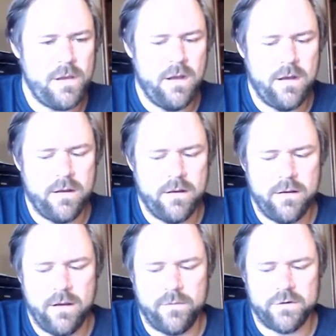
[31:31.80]
uh,
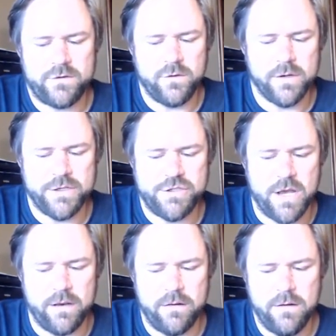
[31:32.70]
of our storage
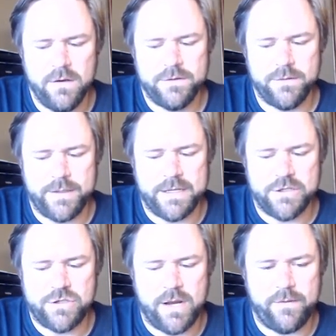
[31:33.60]
shed. So it
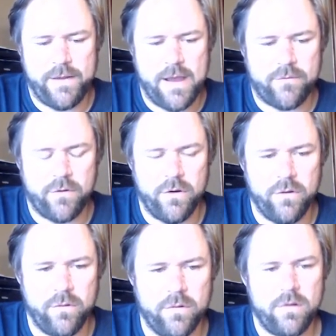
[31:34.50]
gets shade in the
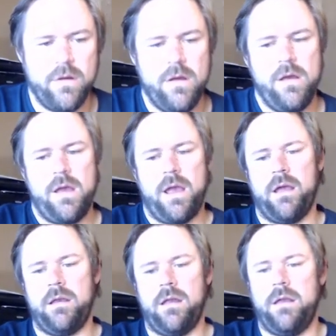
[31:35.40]
afternoon
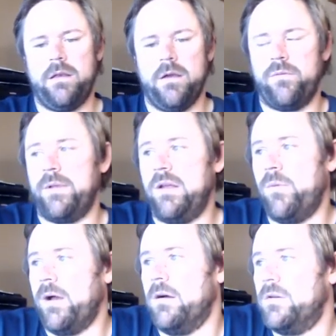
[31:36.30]
and it does really
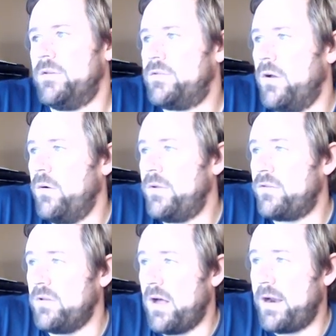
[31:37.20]
well. So there's
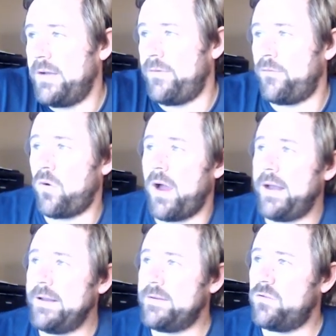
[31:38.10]
a lot of different
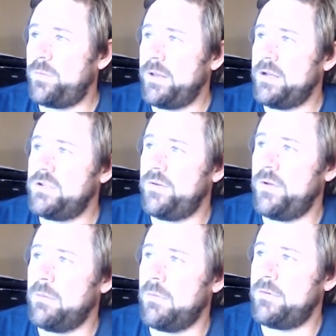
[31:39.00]
varieties of spinach. If you
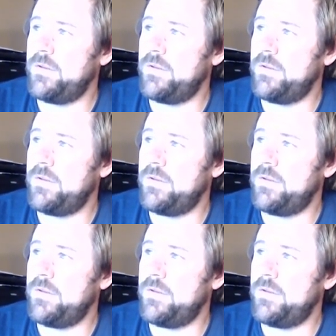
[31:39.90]
come up